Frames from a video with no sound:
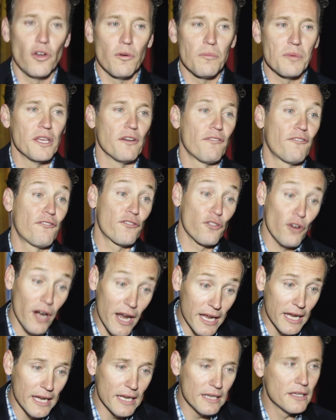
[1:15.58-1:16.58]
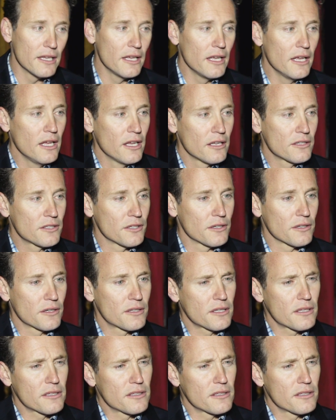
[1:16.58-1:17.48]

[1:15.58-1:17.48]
Don't be afraid to